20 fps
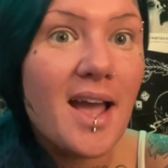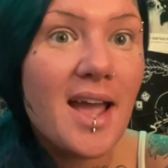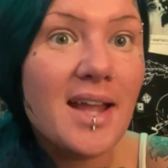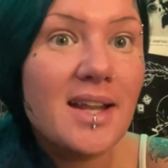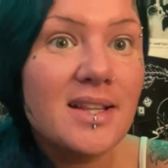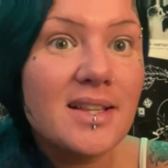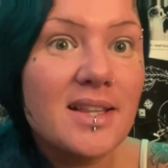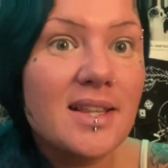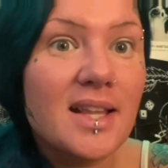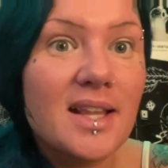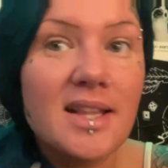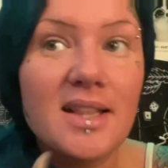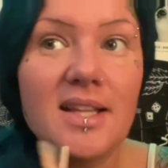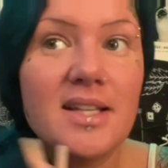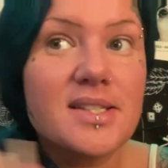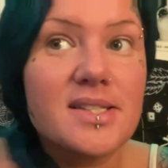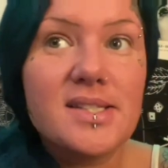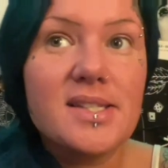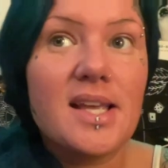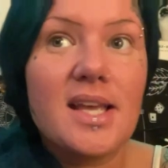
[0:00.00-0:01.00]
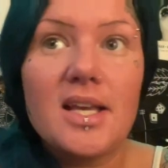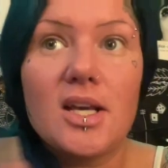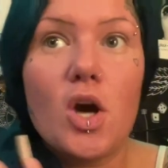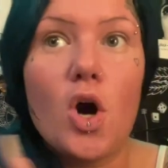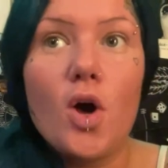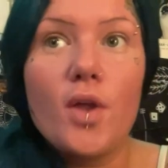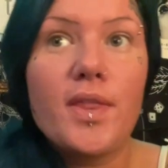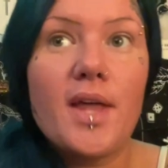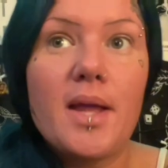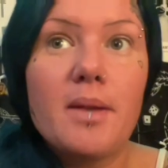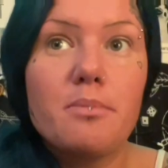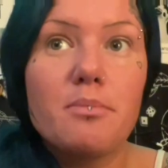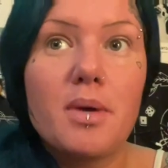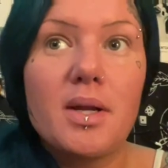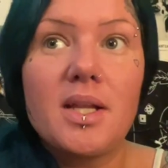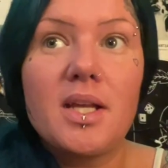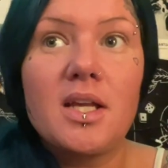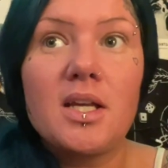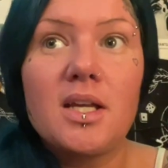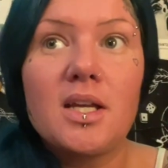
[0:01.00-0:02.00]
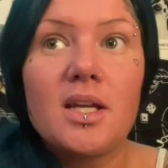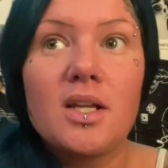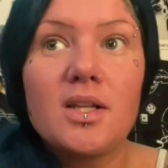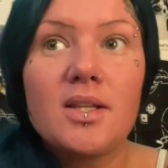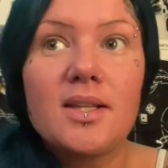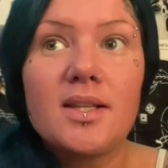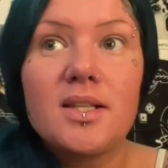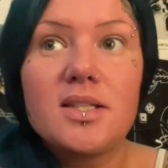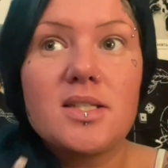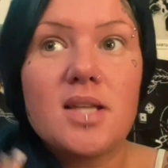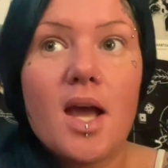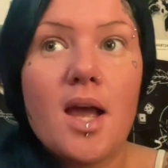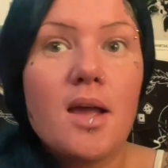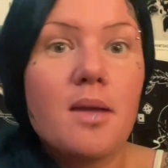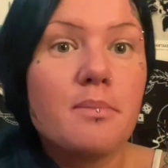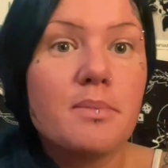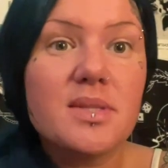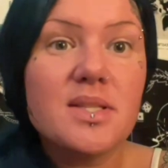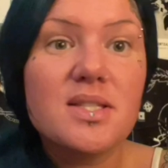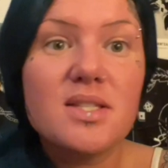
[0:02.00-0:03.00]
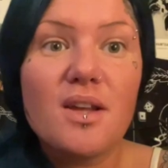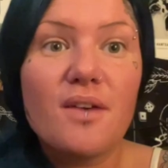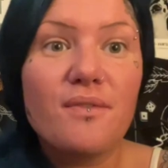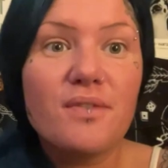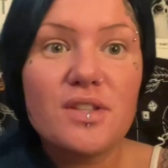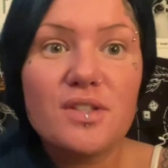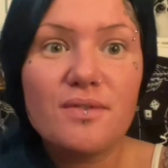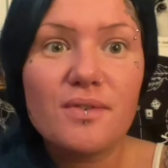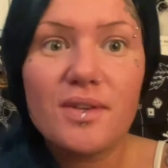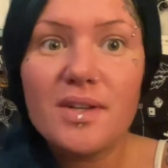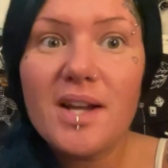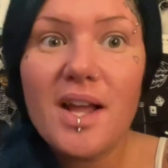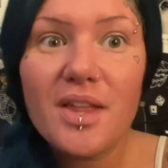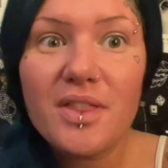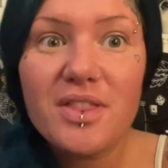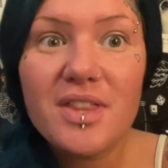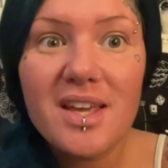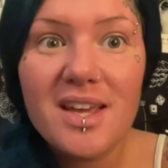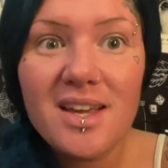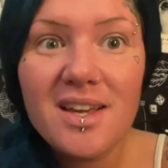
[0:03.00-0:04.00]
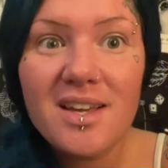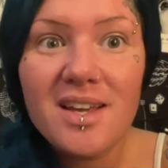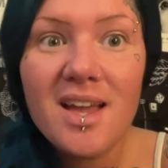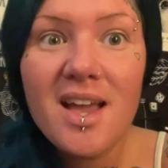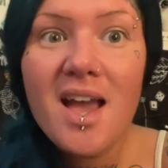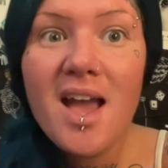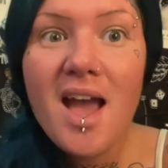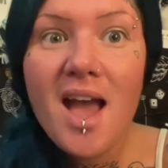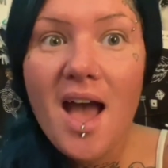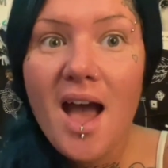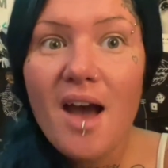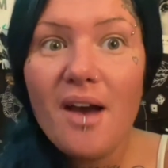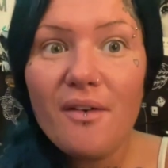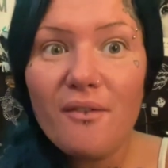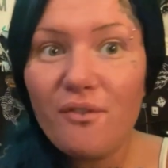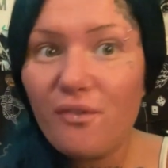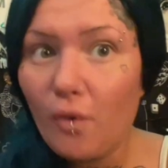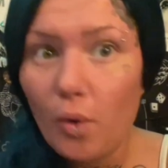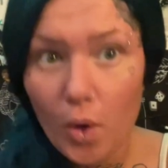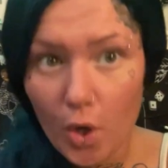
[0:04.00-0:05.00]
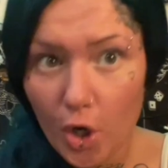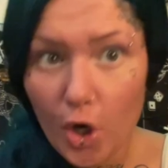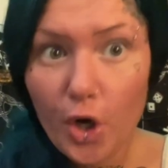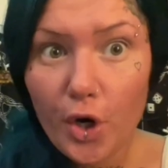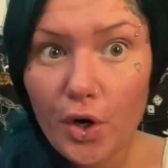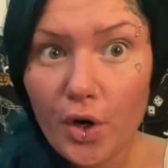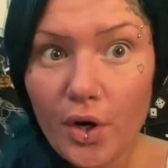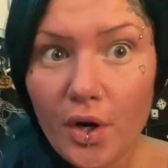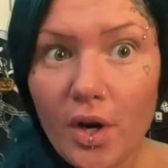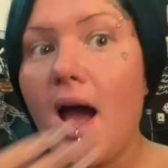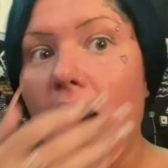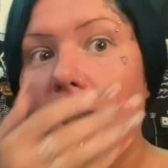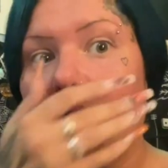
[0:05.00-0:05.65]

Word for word: And then it's like all that money and the time and stuff is for nothing for her.